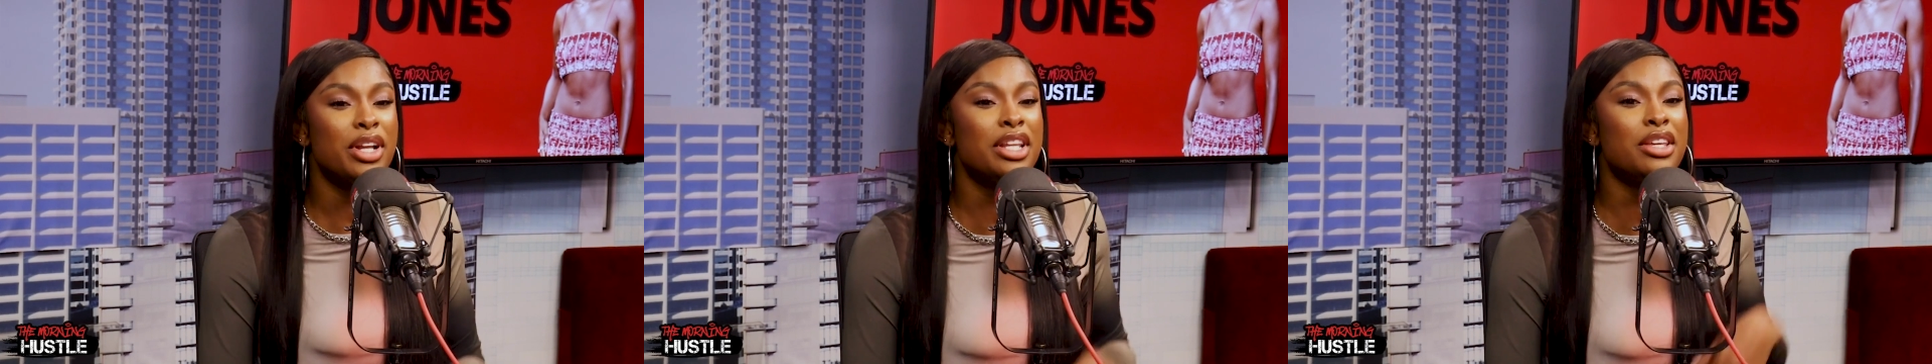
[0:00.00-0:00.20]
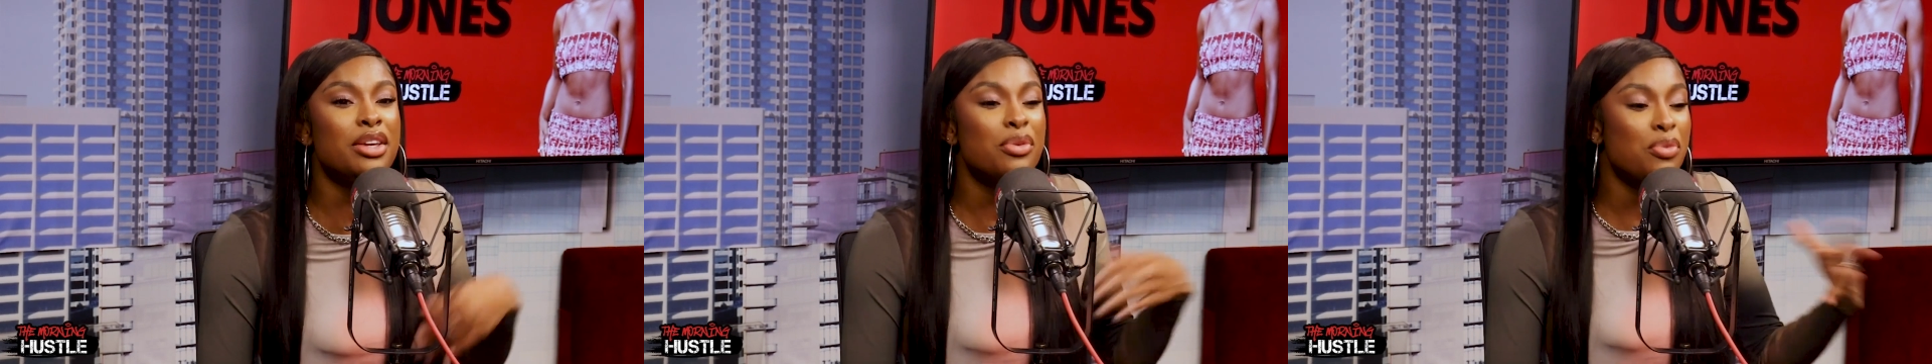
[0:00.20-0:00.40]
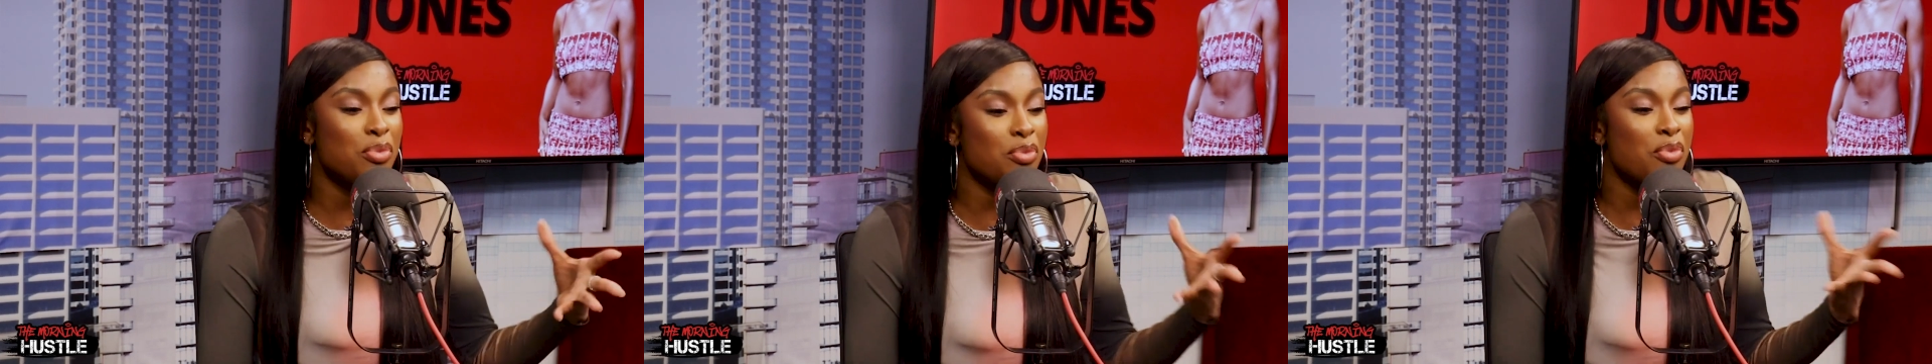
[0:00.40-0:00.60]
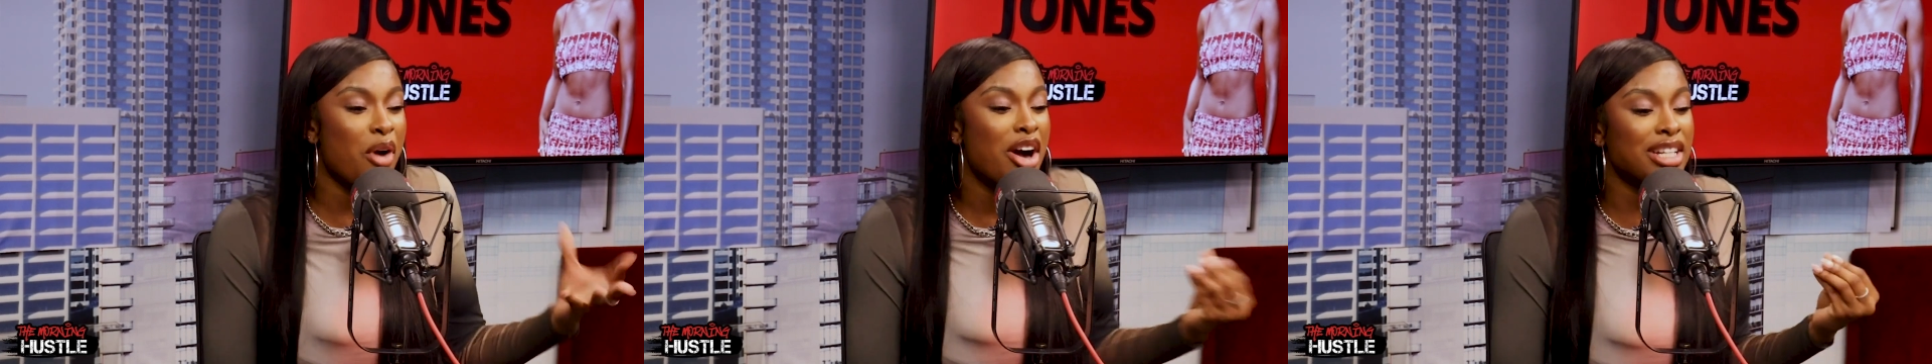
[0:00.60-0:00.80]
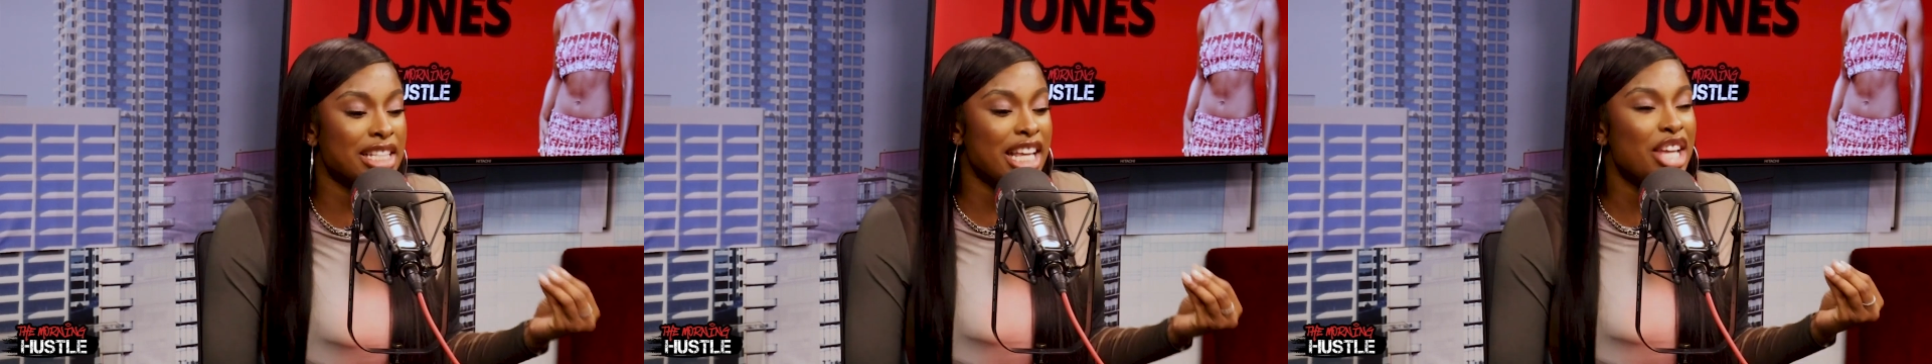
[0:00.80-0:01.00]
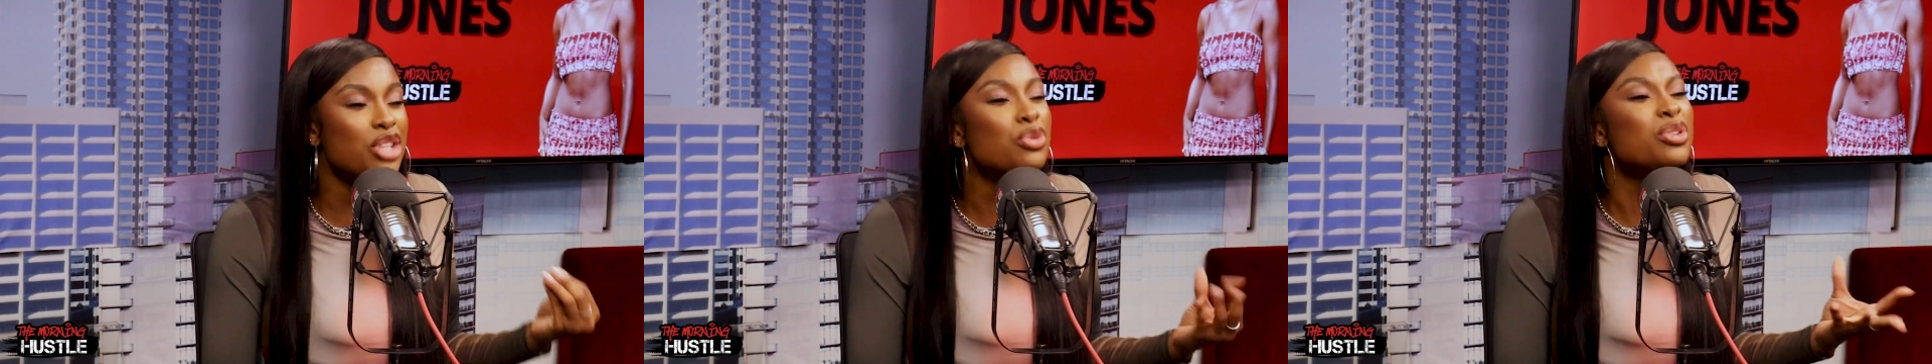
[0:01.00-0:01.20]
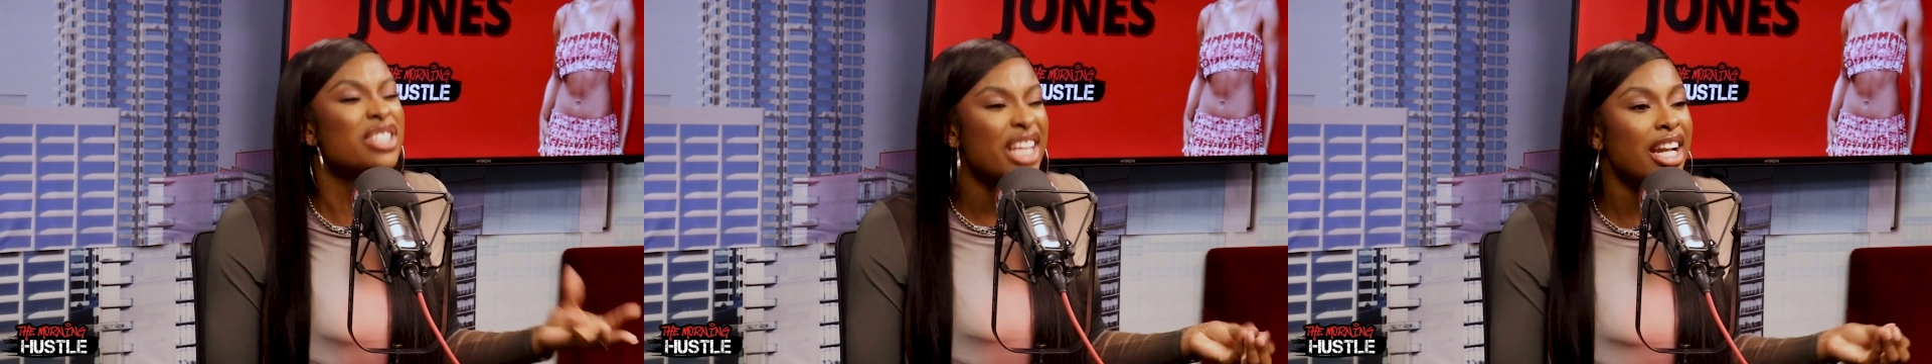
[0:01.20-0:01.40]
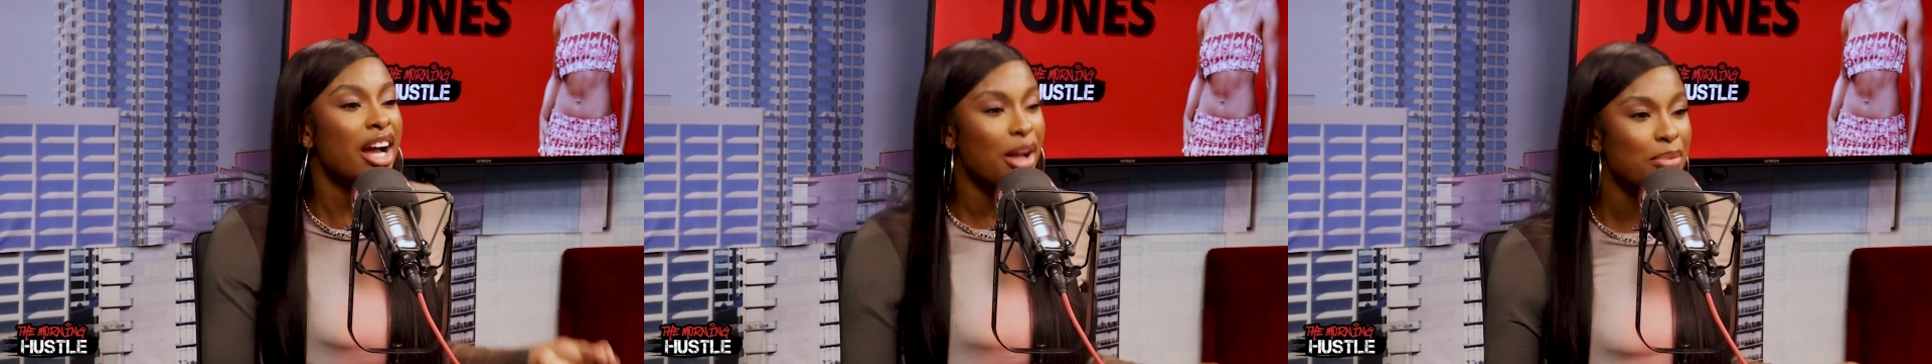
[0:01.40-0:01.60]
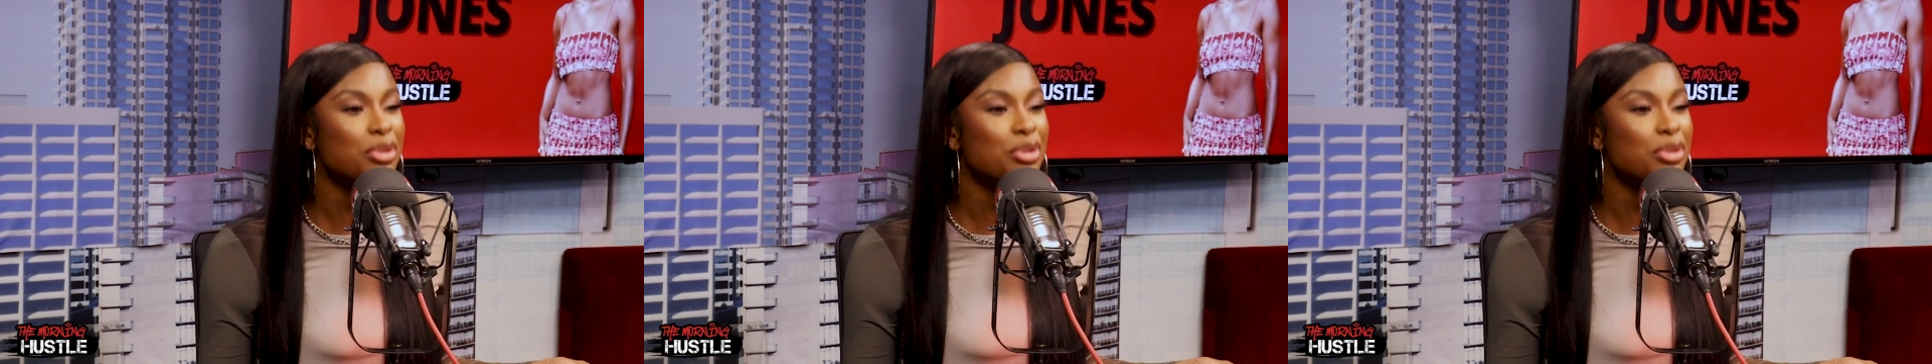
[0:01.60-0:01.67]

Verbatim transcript: he walks in, you sit up